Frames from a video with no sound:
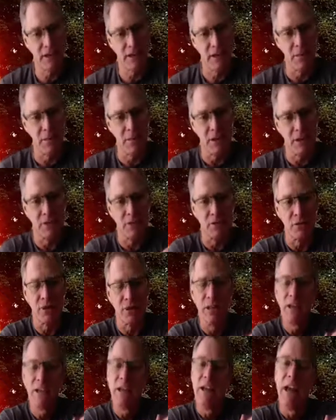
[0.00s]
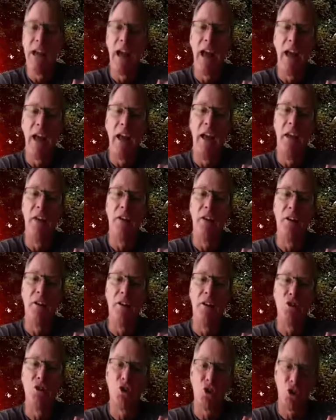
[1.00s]
the muscle, and it
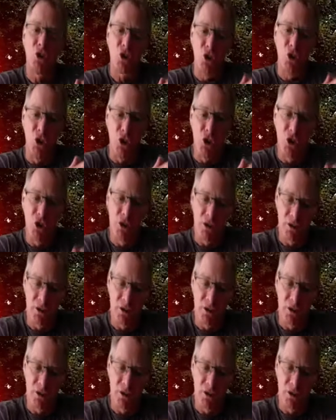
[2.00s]
should